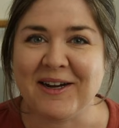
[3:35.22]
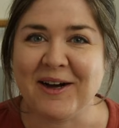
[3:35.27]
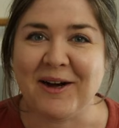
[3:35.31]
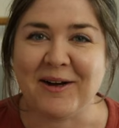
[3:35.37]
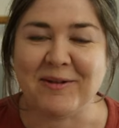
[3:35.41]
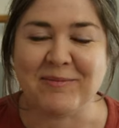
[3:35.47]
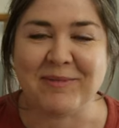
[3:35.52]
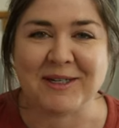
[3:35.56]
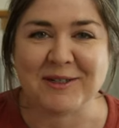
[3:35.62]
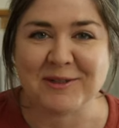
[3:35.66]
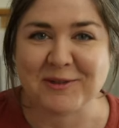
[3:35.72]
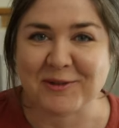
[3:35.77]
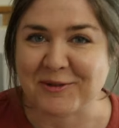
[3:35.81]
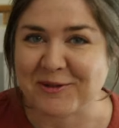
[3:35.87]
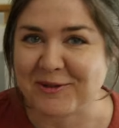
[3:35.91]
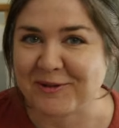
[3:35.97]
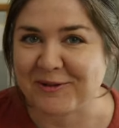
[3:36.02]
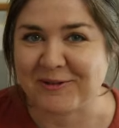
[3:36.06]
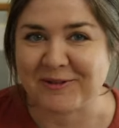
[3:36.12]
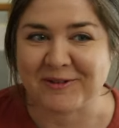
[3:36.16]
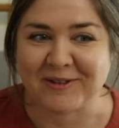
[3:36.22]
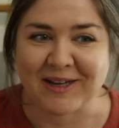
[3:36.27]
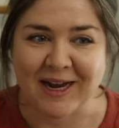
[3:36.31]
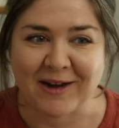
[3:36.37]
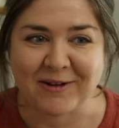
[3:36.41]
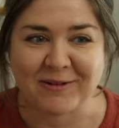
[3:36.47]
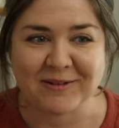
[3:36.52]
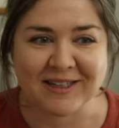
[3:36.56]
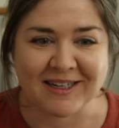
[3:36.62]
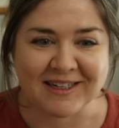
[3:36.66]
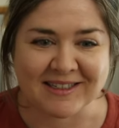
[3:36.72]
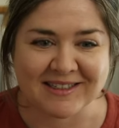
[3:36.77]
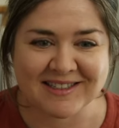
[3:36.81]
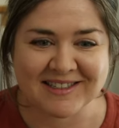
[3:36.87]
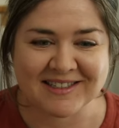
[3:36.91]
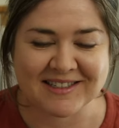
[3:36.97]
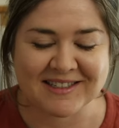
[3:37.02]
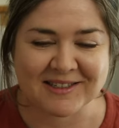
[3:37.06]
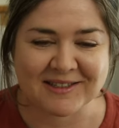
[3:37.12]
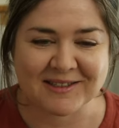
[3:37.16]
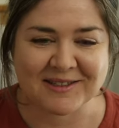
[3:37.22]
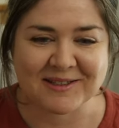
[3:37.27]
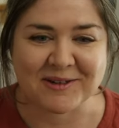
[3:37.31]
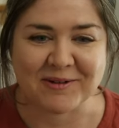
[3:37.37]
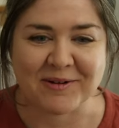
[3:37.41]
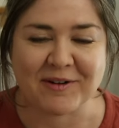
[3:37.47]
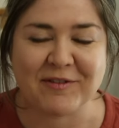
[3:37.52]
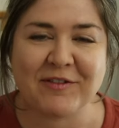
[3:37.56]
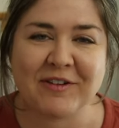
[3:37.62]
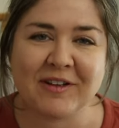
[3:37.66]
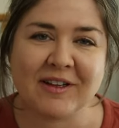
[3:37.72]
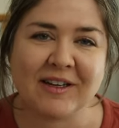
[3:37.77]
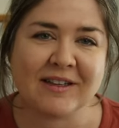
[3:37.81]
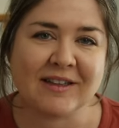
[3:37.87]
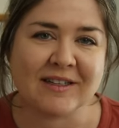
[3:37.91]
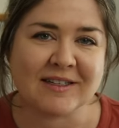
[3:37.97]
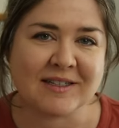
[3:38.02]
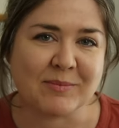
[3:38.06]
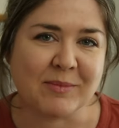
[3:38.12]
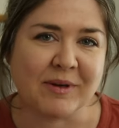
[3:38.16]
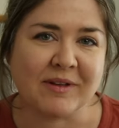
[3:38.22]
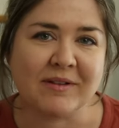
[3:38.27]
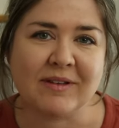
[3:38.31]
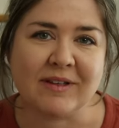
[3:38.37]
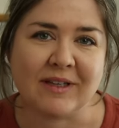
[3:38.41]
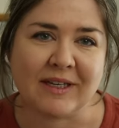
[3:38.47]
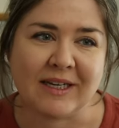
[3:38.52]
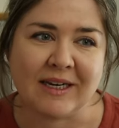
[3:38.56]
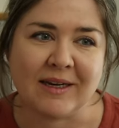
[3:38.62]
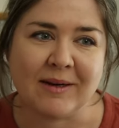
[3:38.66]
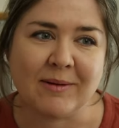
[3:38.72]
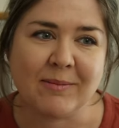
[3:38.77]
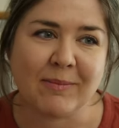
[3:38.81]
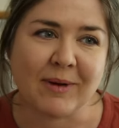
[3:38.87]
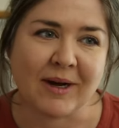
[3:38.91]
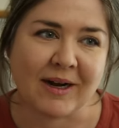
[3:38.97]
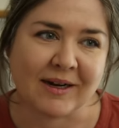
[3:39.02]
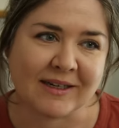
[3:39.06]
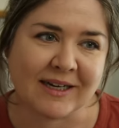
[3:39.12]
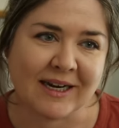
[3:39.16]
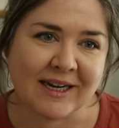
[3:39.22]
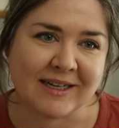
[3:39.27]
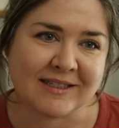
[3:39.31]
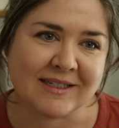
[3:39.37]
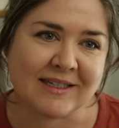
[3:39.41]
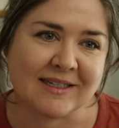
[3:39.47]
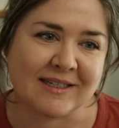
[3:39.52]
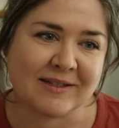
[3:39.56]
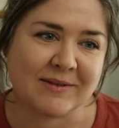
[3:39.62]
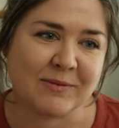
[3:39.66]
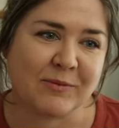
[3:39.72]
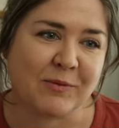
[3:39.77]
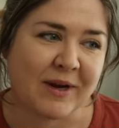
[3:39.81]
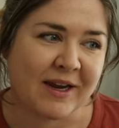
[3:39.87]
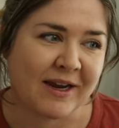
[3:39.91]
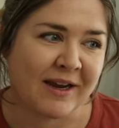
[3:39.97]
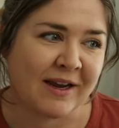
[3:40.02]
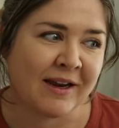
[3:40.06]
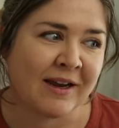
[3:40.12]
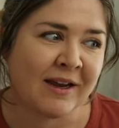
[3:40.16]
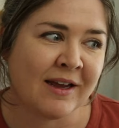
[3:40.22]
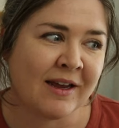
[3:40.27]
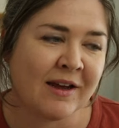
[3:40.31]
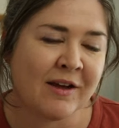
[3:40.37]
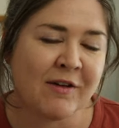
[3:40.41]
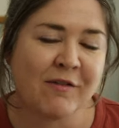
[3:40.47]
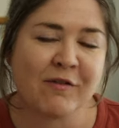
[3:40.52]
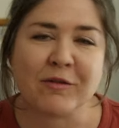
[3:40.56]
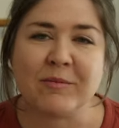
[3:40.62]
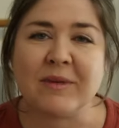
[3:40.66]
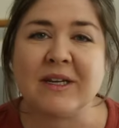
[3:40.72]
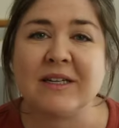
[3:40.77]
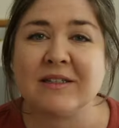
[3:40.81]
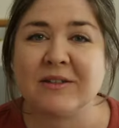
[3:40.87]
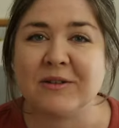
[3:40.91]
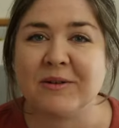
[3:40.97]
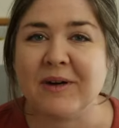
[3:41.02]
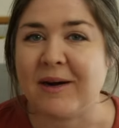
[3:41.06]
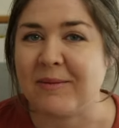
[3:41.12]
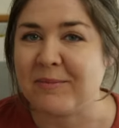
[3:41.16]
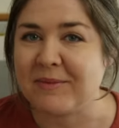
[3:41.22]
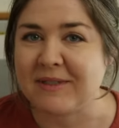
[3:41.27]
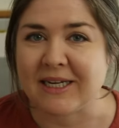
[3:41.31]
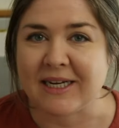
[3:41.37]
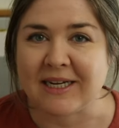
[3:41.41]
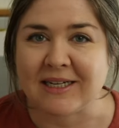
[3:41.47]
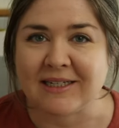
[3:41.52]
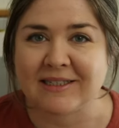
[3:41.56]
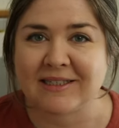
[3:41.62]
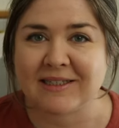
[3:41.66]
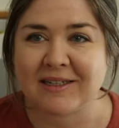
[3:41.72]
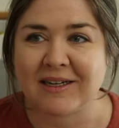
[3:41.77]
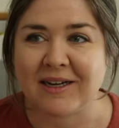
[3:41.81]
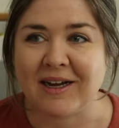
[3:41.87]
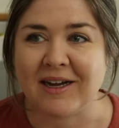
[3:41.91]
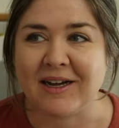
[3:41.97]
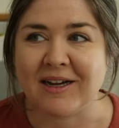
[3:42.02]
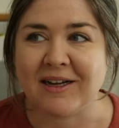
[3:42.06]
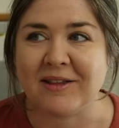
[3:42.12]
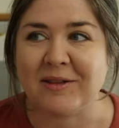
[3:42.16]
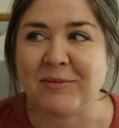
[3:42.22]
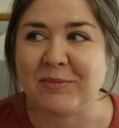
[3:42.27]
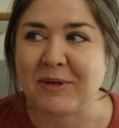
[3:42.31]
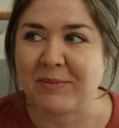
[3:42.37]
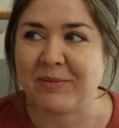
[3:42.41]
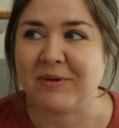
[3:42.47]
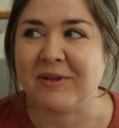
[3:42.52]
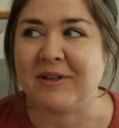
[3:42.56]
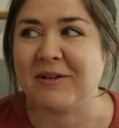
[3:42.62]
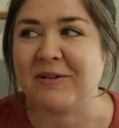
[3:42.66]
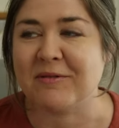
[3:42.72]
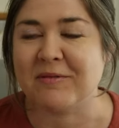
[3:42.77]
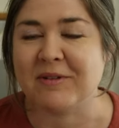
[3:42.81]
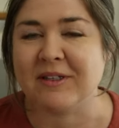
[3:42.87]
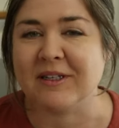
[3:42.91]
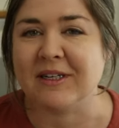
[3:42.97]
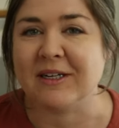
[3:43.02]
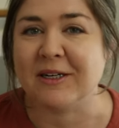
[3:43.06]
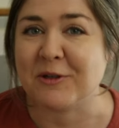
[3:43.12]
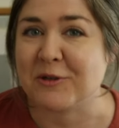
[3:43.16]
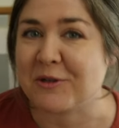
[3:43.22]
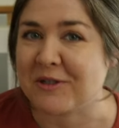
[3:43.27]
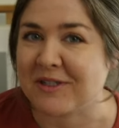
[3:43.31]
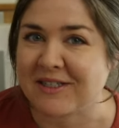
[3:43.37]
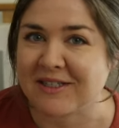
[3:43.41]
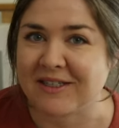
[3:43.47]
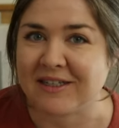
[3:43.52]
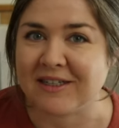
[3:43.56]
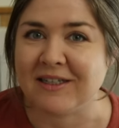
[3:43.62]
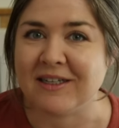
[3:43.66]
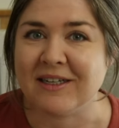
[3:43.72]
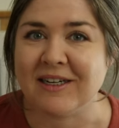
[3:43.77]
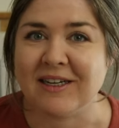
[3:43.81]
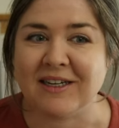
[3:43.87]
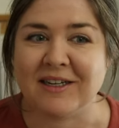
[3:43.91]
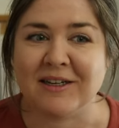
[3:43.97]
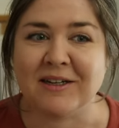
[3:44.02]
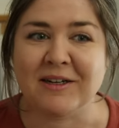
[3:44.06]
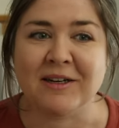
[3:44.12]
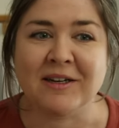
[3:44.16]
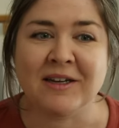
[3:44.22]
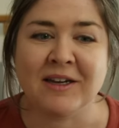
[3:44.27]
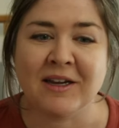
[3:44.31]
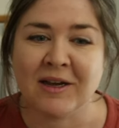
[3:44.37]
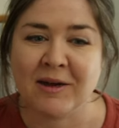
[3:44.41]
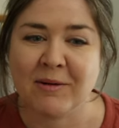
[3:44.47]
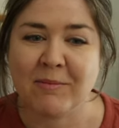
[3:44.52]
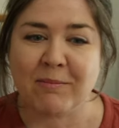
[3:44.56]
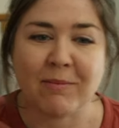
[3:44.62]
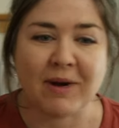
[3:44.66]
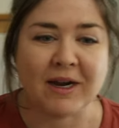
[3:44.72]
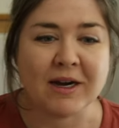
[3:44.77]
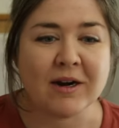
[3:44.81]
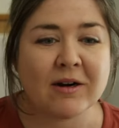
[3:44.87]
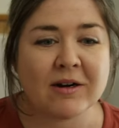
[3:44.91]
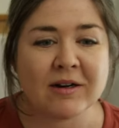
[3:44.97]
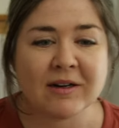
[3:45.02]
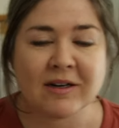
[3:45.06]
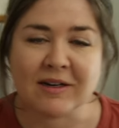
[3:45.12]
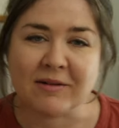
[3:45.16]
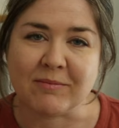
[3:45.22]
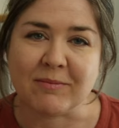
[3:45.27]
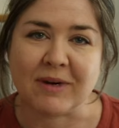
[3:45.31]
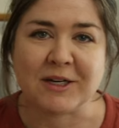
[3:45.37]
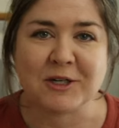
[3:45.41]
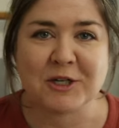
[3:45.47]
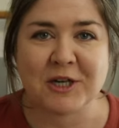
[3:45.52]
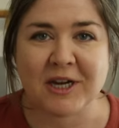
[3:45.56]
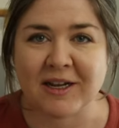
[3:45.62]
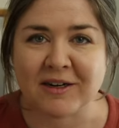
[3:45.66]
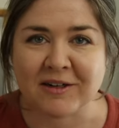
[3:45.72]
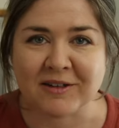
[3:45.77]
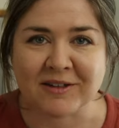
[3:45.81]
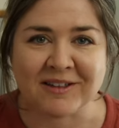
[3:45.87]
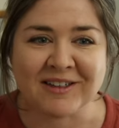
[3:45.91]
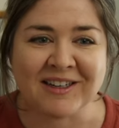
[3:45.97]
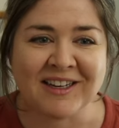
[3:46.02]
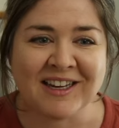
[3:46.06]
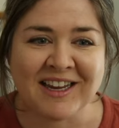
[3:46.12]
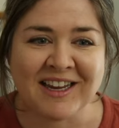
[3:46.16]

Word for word: on my social outlets, so I feel like this monthly podcast is way for me to update uh, the people that are really interested in my art and my channel